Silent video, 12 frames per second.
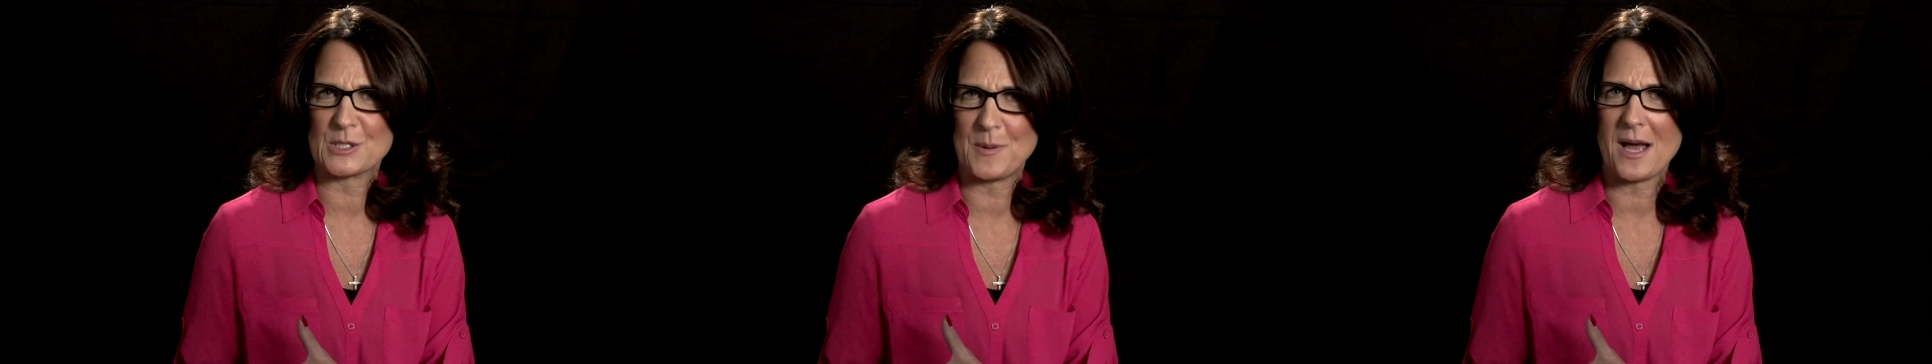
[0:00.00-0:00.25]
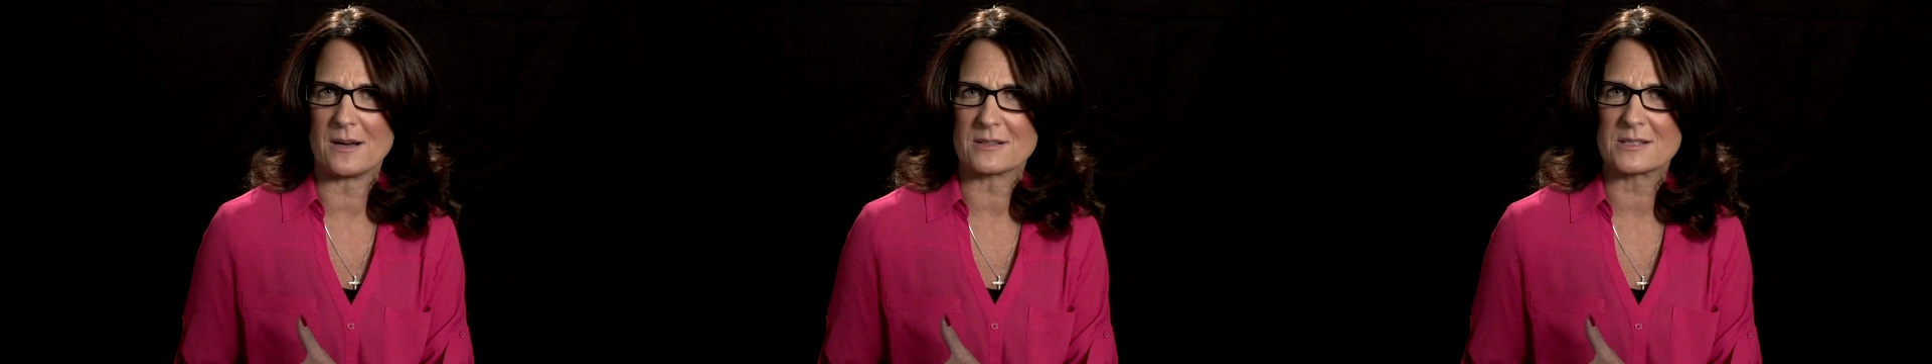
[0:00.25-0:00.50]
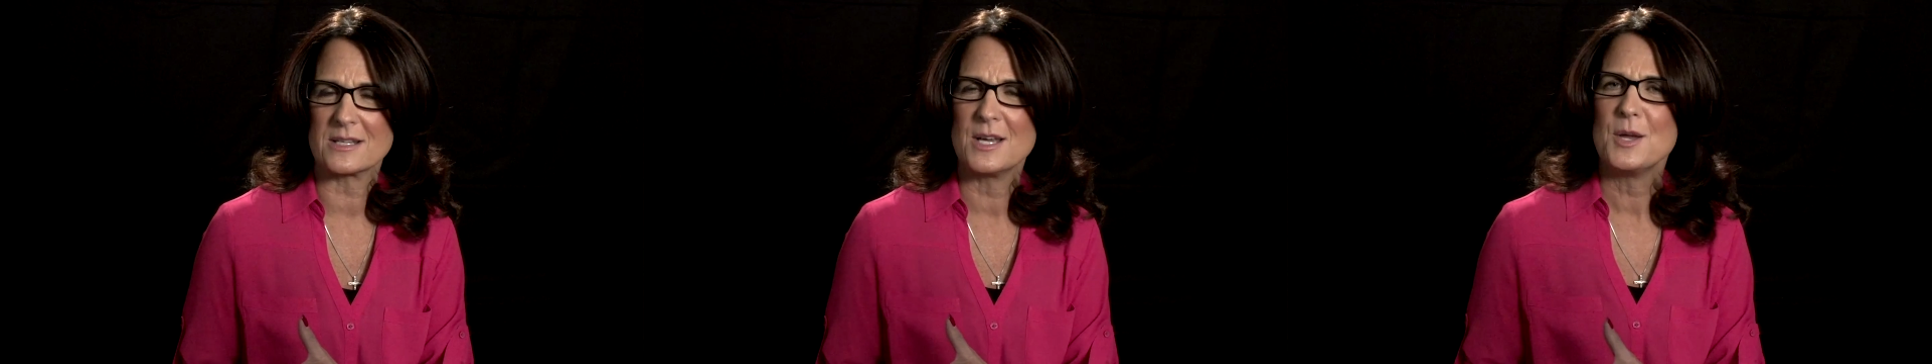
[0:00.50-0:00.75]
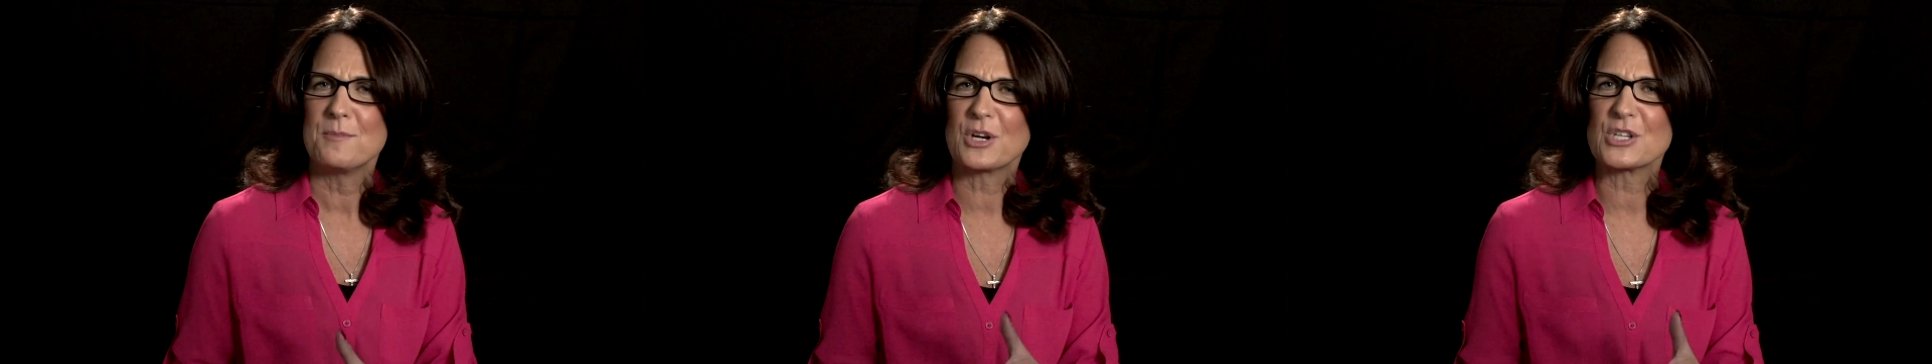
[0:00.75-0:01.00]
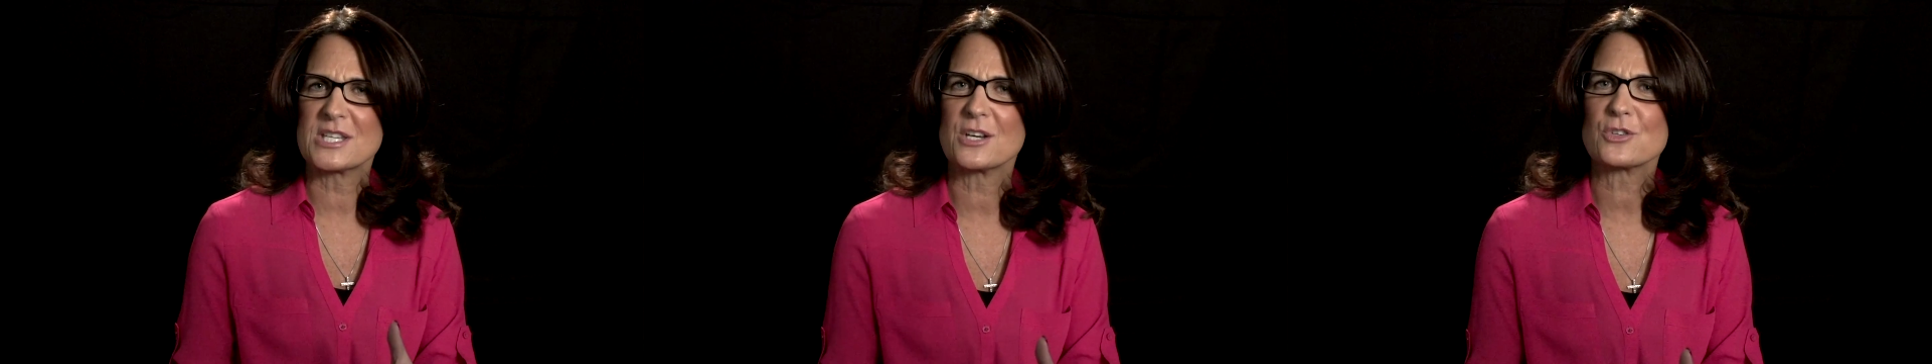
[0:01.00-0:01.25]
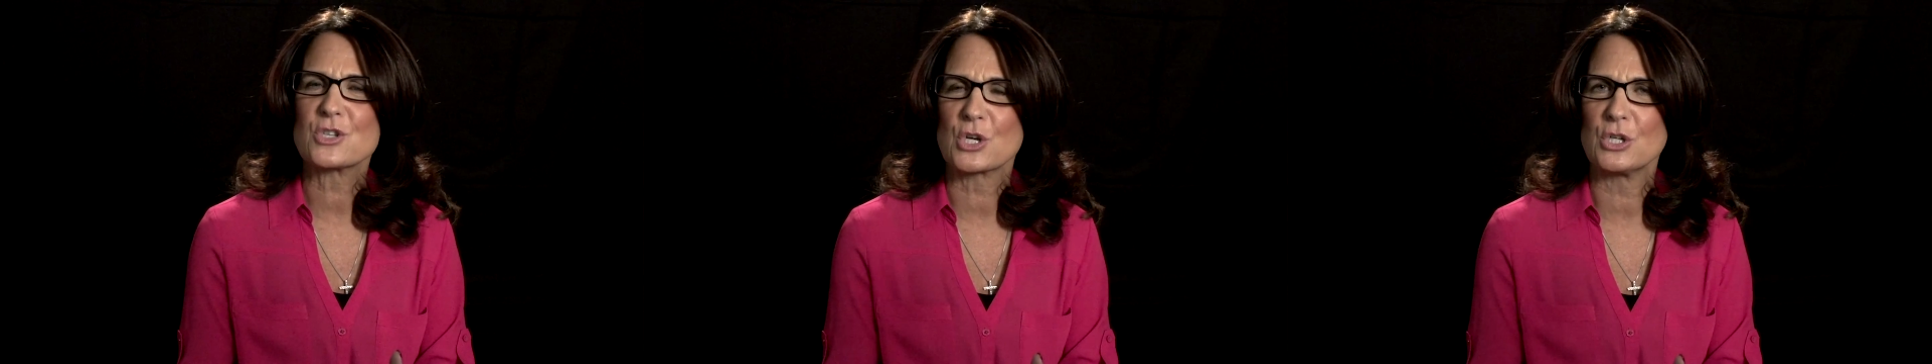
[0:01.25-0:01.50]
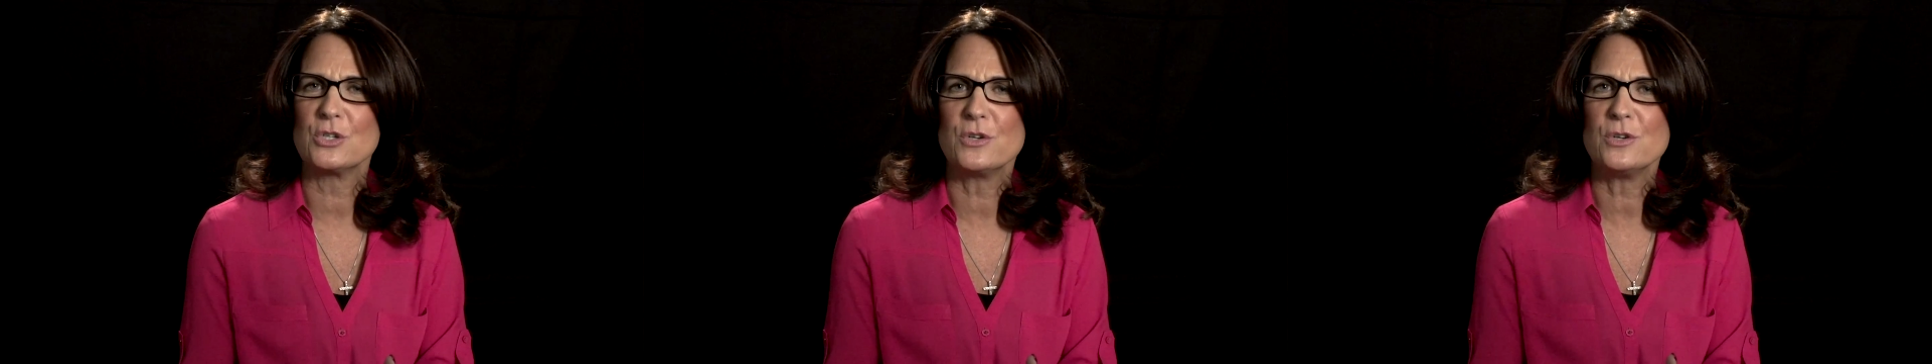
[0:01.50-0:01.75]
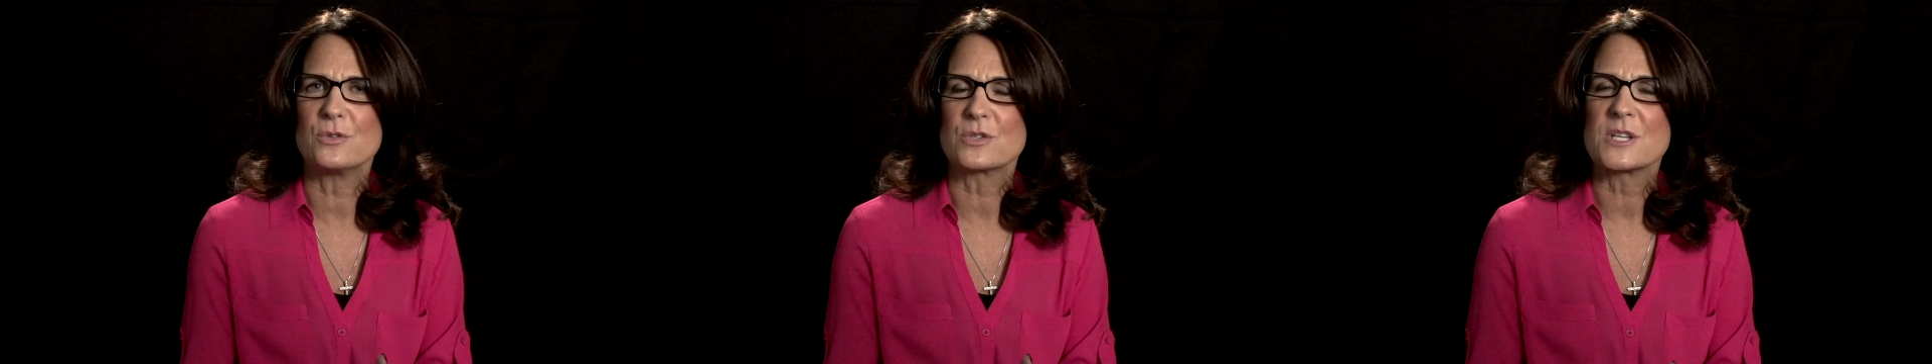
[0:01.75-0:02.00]
spouse. Because here's the good
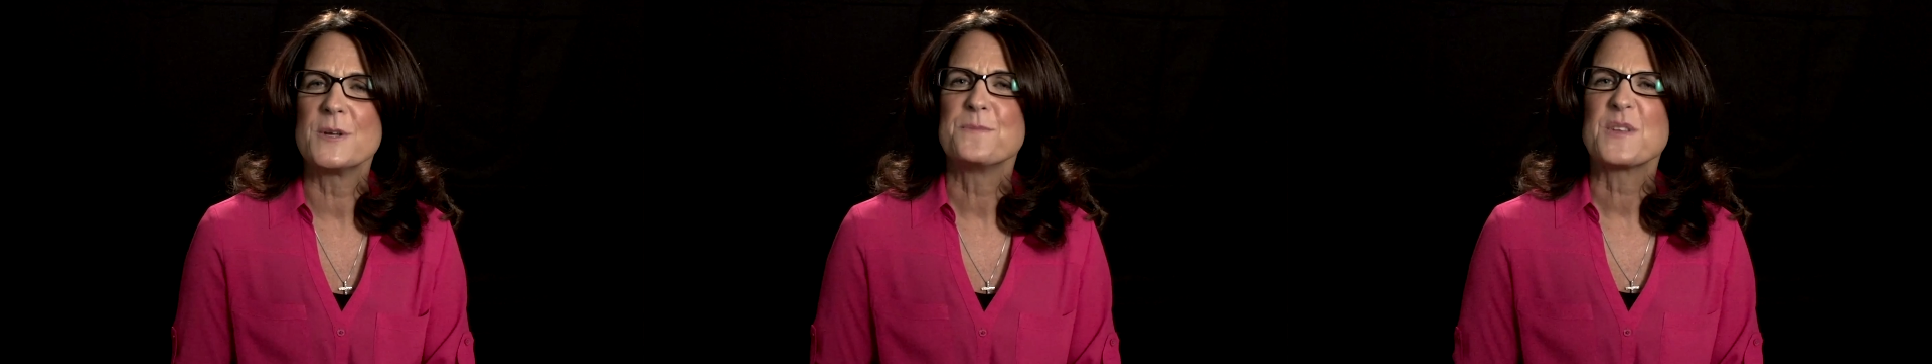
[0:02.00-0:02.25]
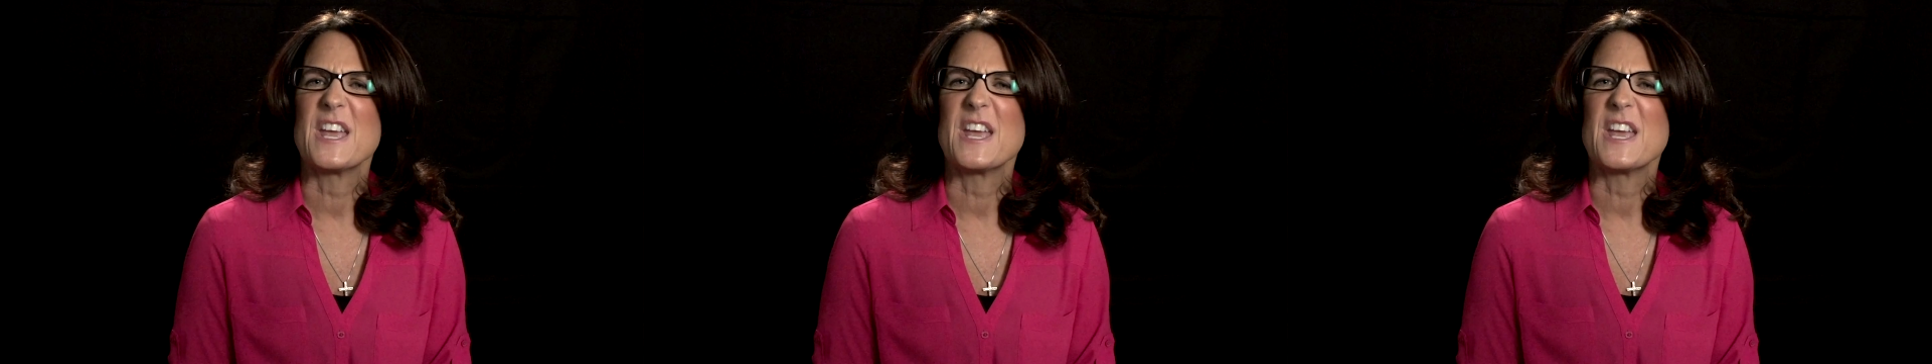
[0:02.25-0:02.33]
news.